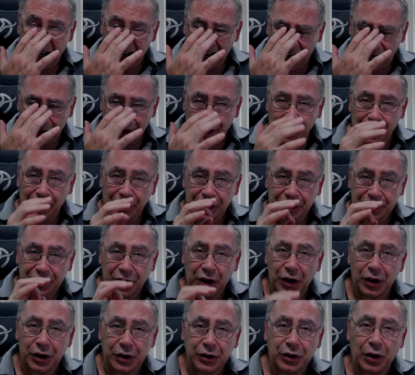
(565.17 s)
And I
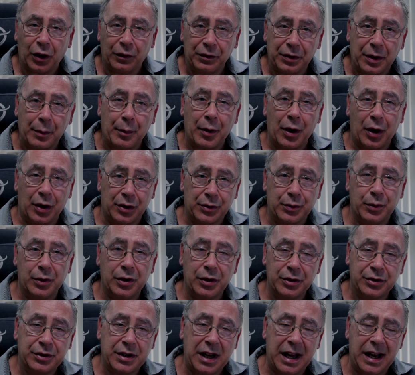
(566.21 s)
turned off the
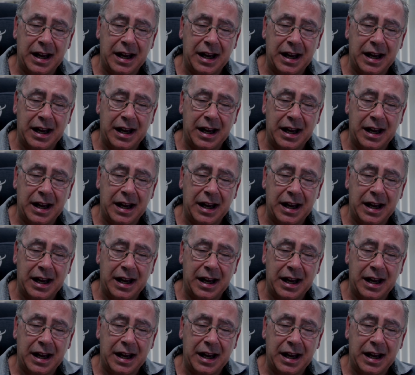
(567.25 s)
passwords